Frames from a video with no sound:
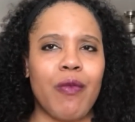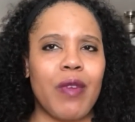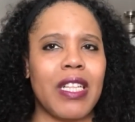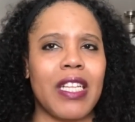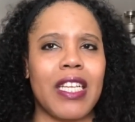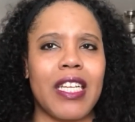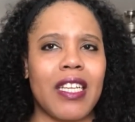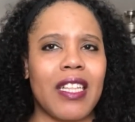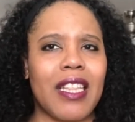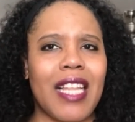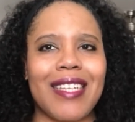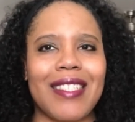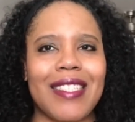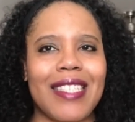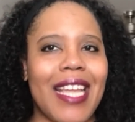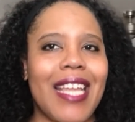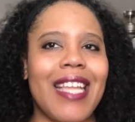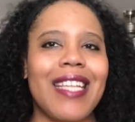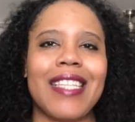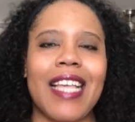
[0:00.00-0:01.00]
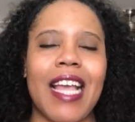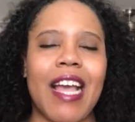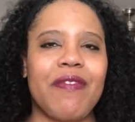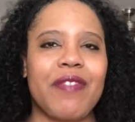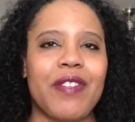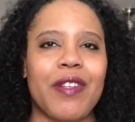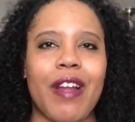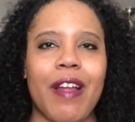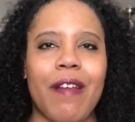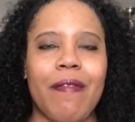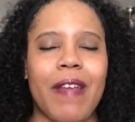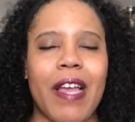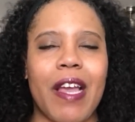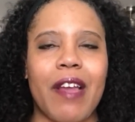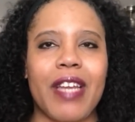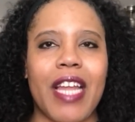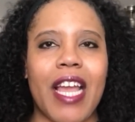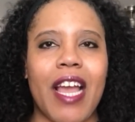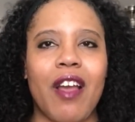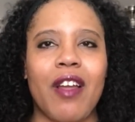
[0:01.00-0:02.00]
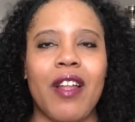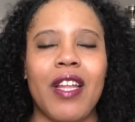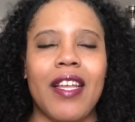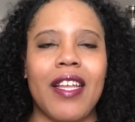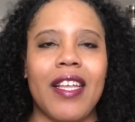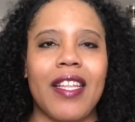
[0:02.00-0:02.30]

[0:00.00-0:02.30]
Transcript: really like days after I found out